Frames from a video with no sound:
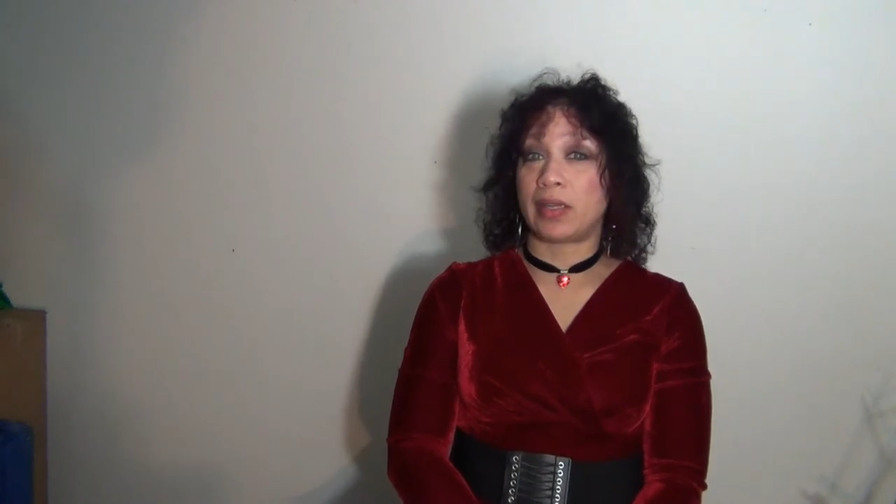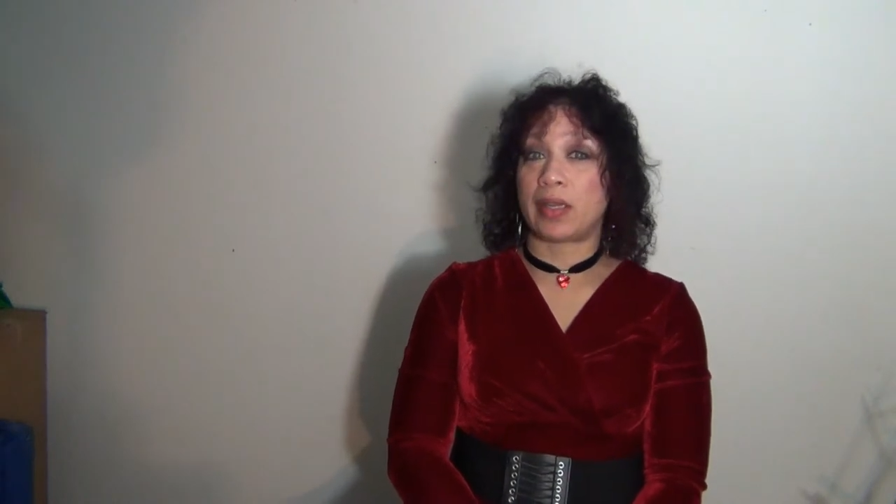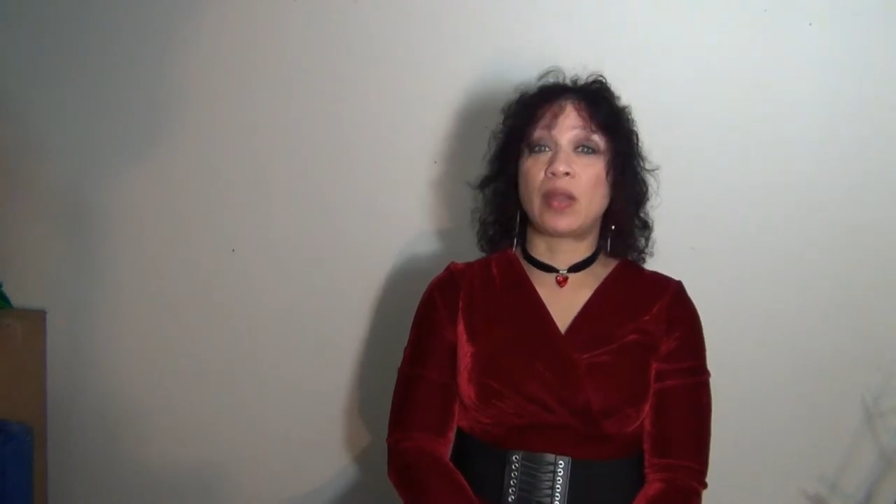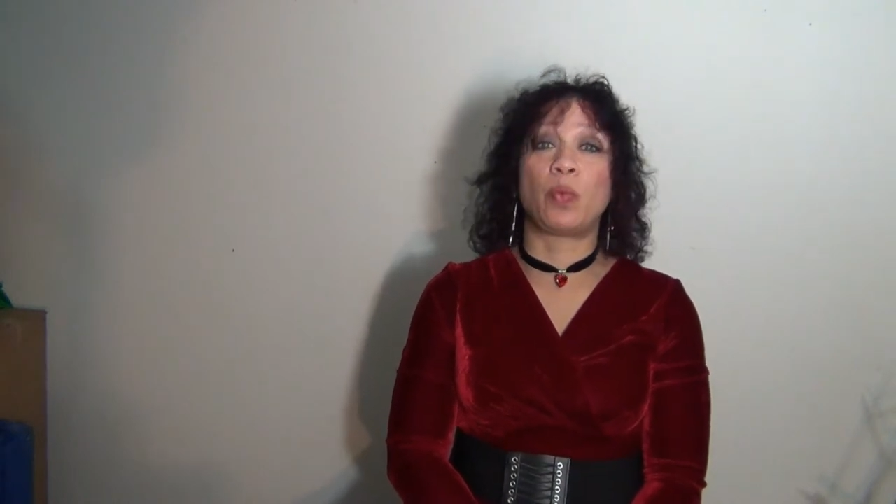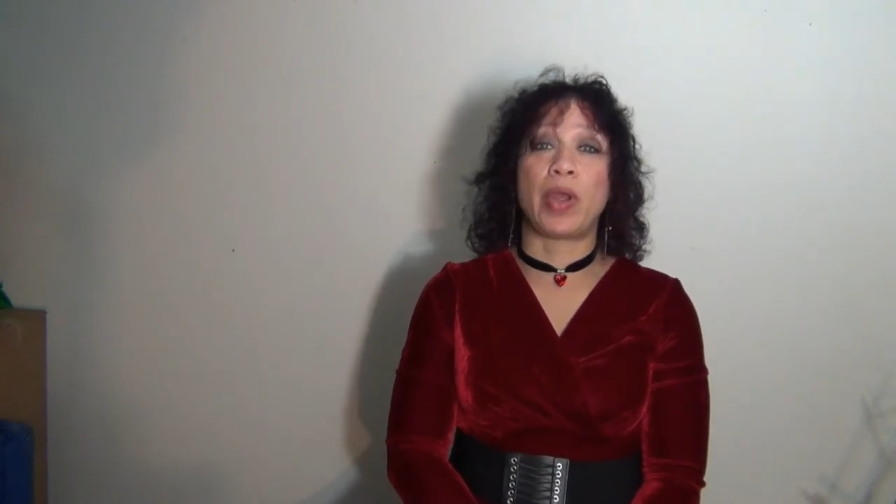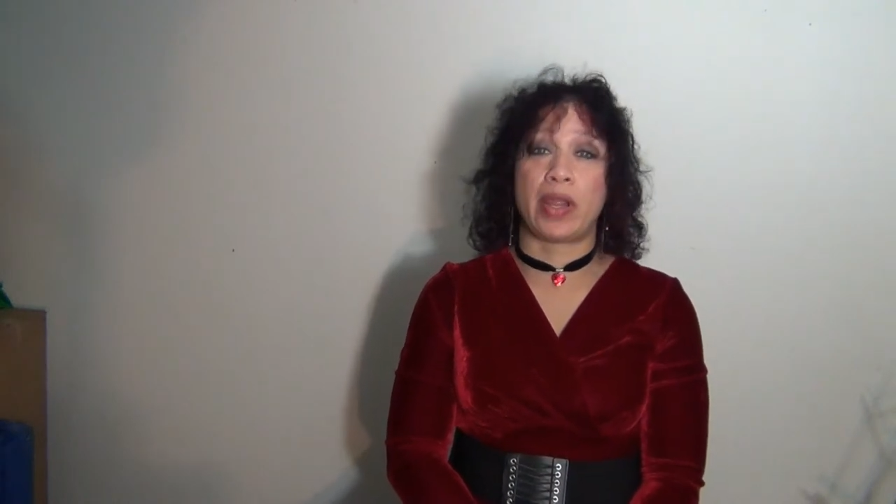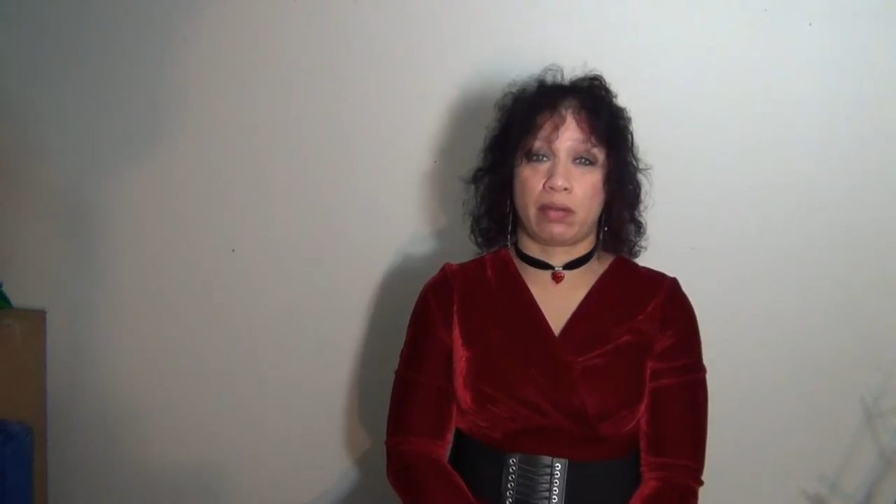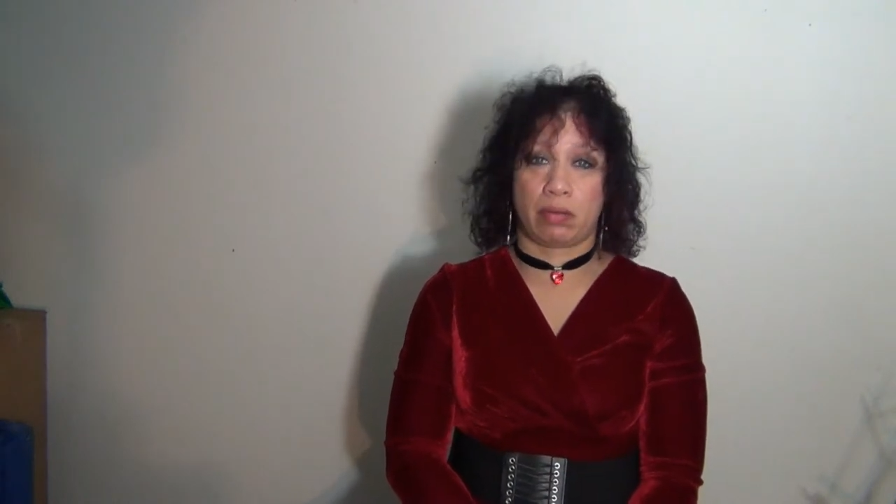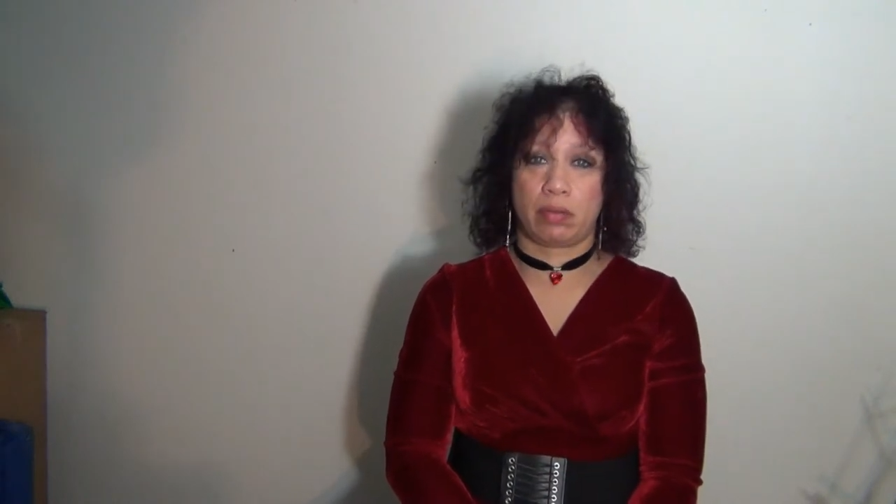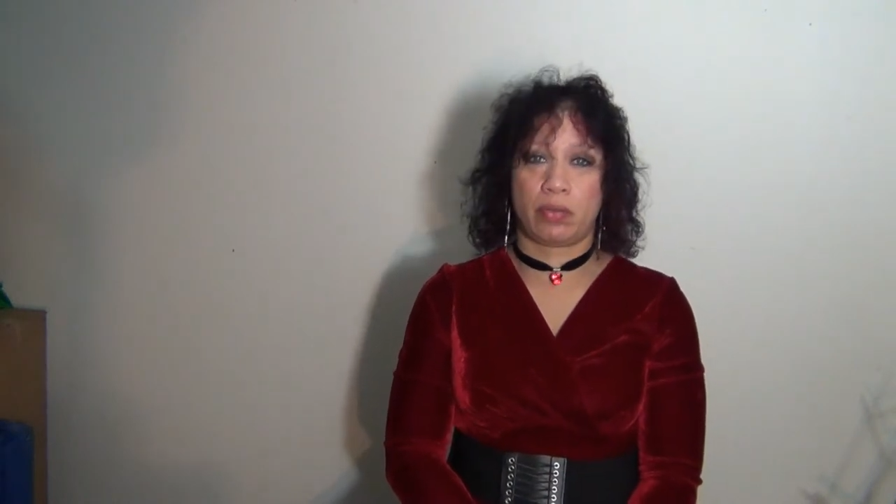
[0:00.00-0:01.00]
and
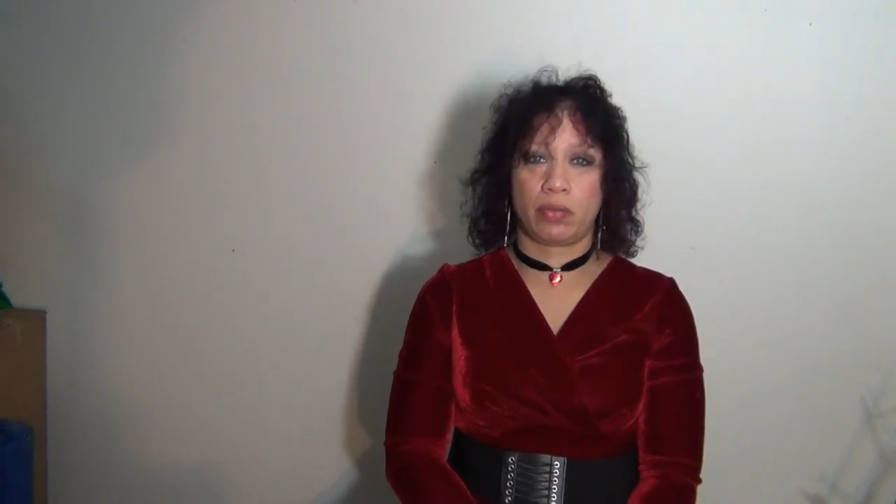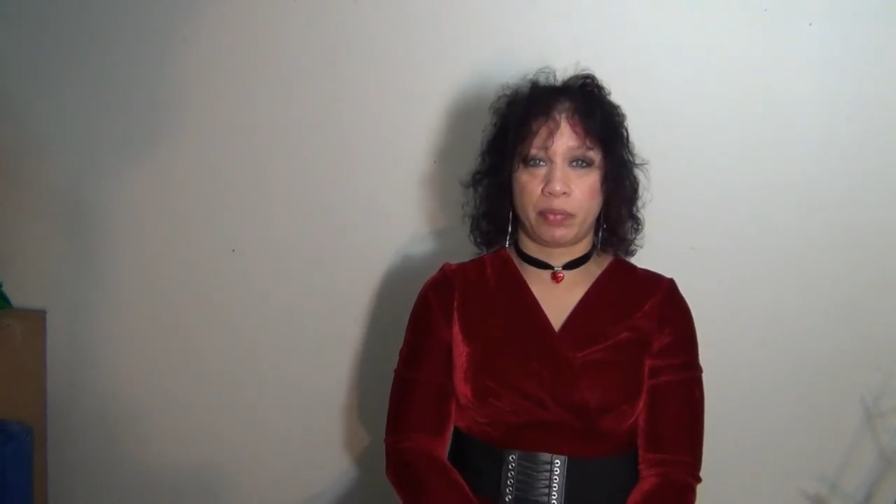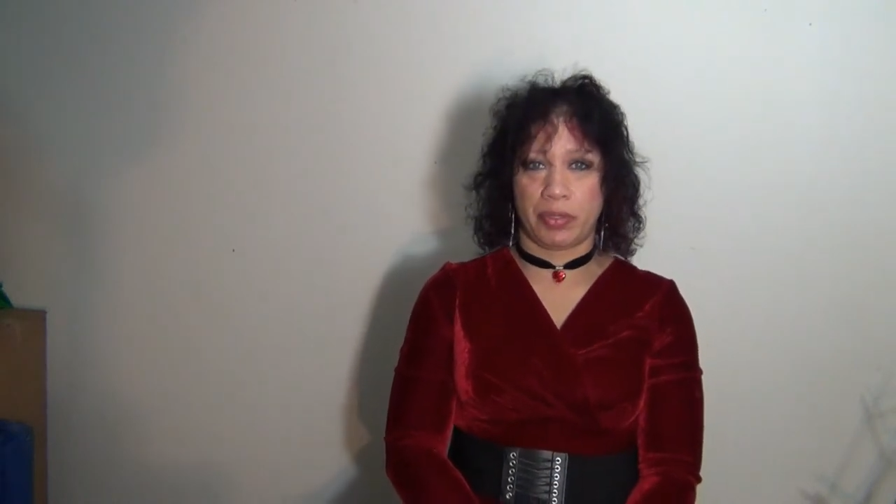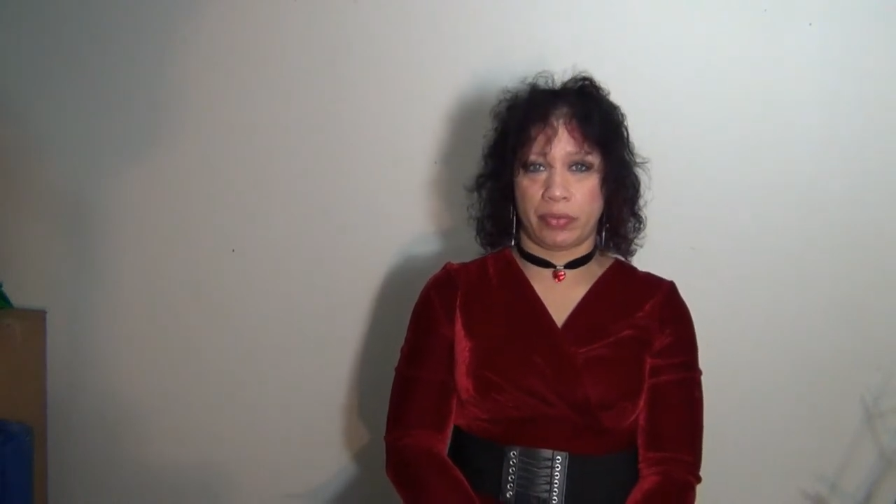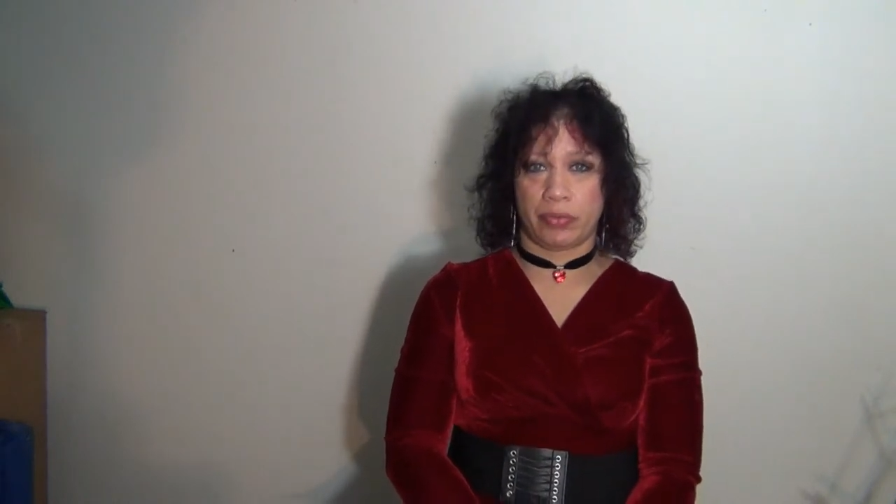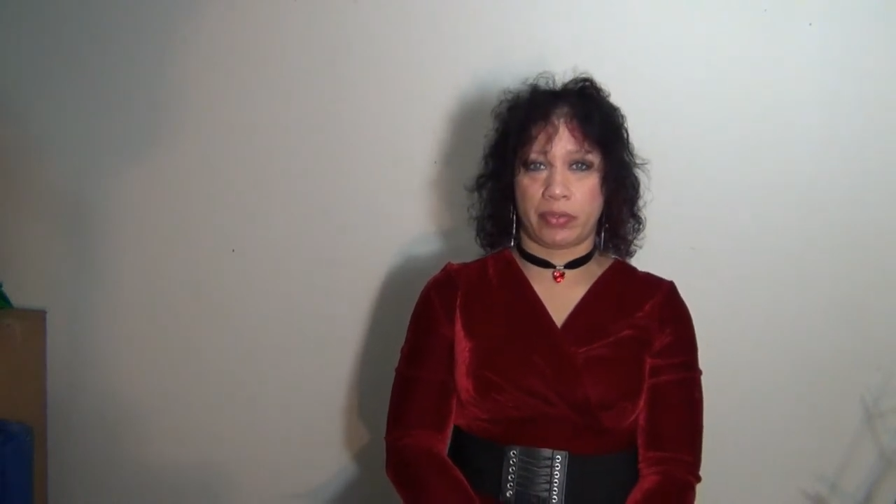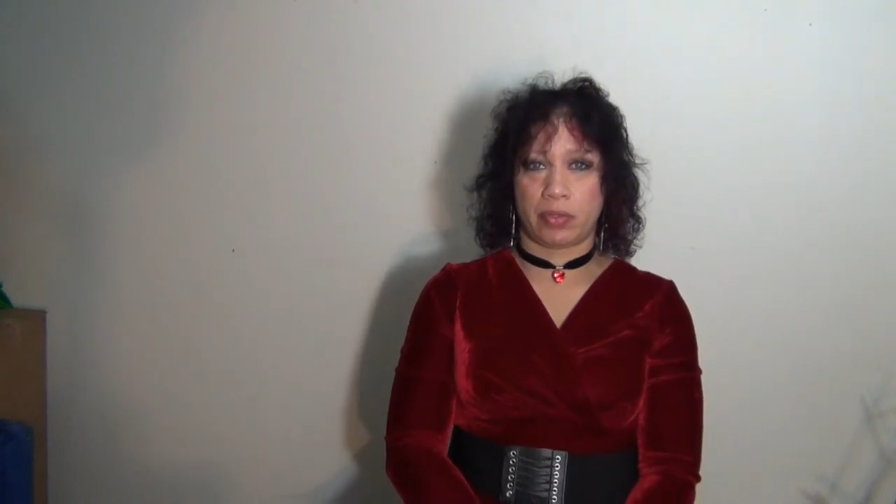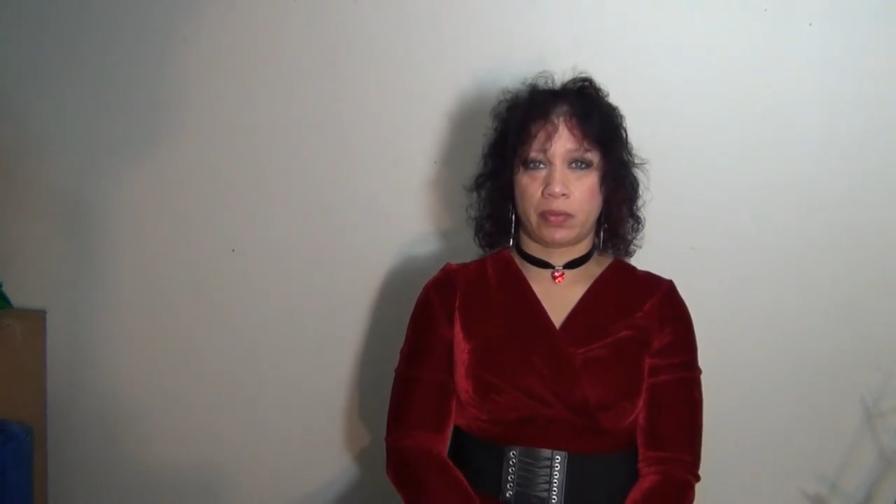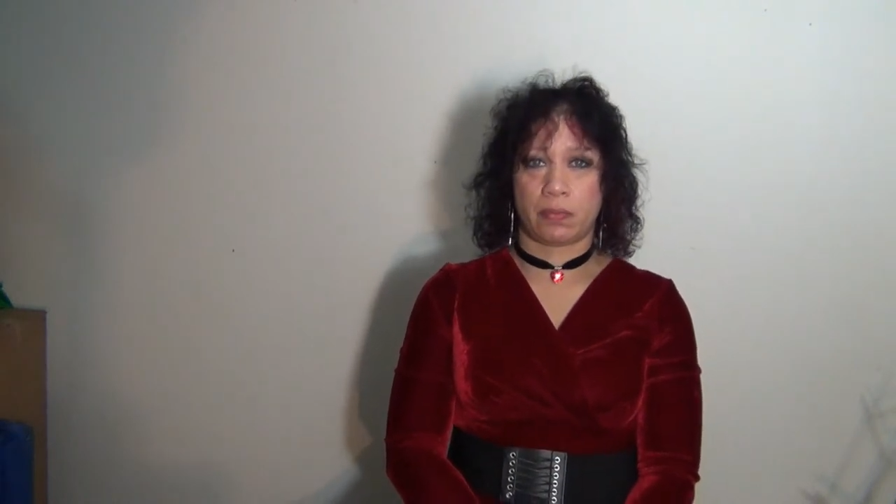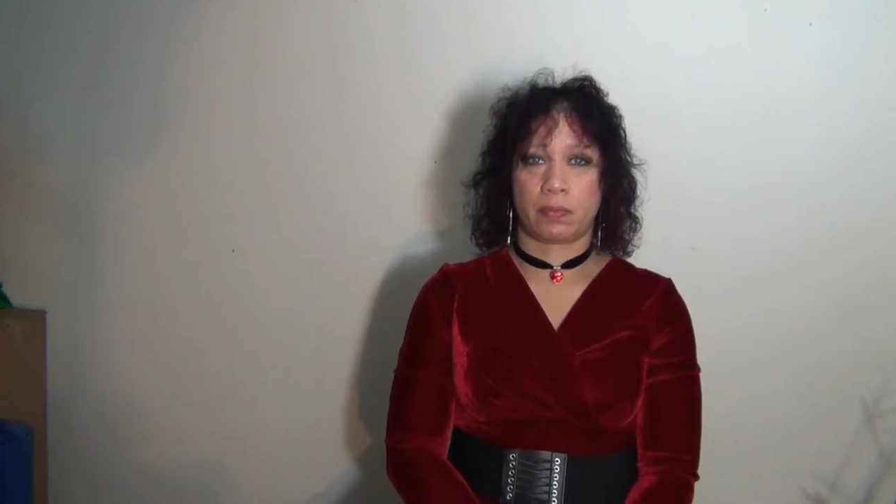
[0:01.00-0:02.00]
where to abuse.